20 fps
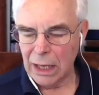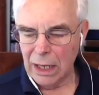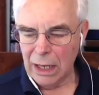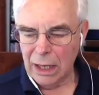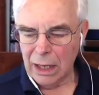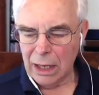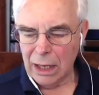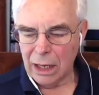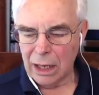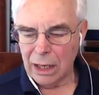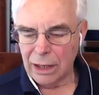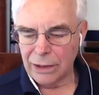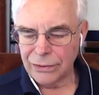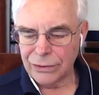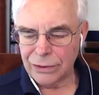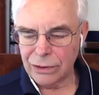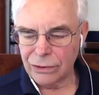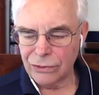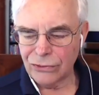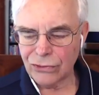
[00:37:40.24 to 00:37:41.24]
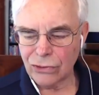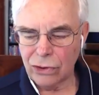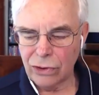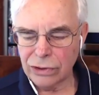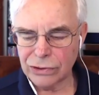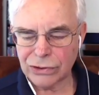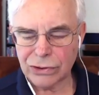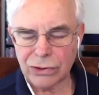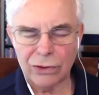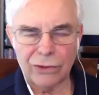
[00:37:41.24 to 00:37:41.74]
uh, there is
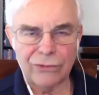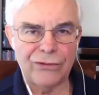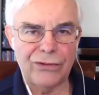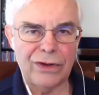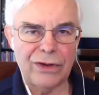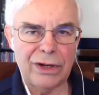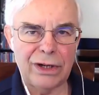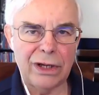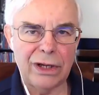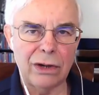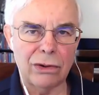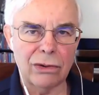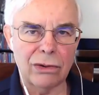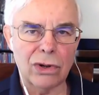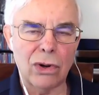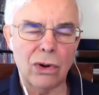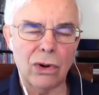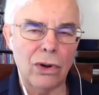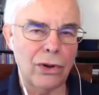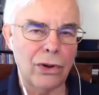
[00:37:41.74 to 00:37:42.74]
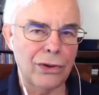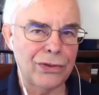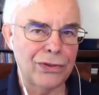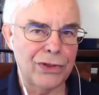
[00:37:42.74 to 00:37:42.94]
also a video called The